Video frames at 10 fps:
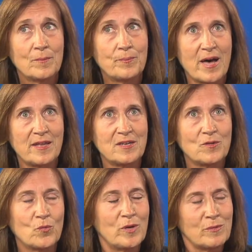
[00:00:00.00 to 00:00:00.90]
But
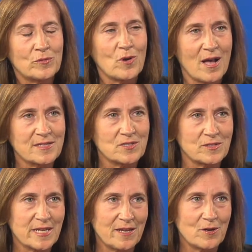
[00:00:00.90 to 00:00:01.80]
we went through a
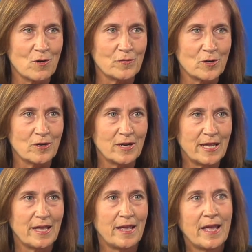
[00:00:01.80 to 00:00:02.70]
hostile takeover,
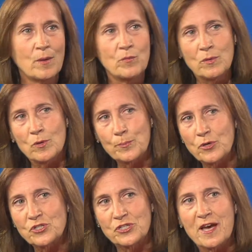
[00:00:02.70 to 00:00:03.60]
and we were
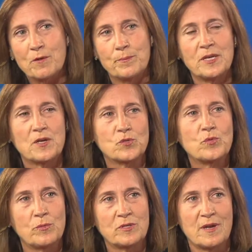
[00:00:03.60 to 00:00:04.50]
pushed out because
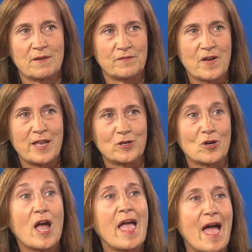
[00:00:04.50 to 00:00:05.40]
we would not
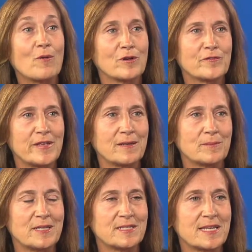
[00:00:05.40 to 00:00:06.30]
fire our
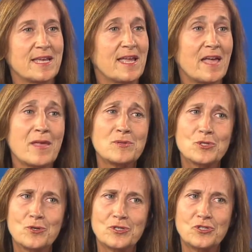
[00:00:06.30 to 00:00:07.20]
families. And that was
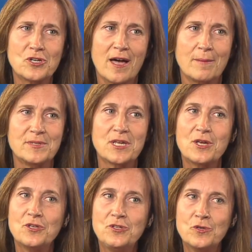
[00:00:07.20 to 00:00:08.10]
good jobs.
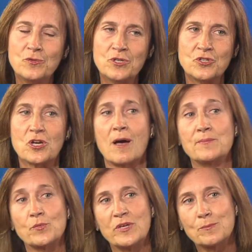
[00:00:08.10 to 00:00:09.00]
Union
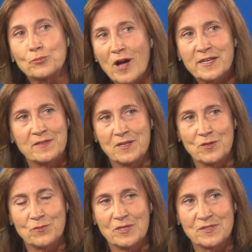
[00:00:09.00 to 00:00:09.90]
jobs. We had brought in the
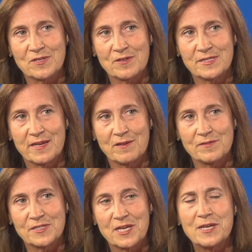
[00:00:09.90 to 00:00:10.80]
unions
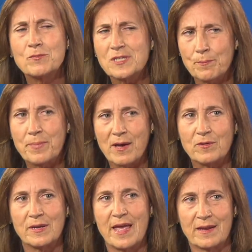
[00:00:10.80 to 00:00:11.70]
ourselves. It was
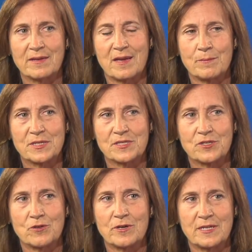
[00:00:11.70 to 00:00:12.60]
about economic
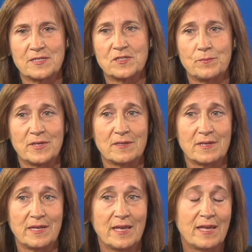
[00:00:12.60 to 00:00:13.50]
security and
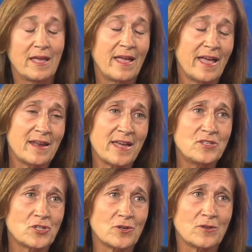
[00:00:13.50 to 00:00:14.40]
stability. And I
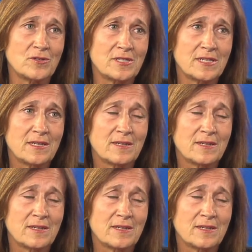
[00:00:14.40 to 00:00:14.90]
turned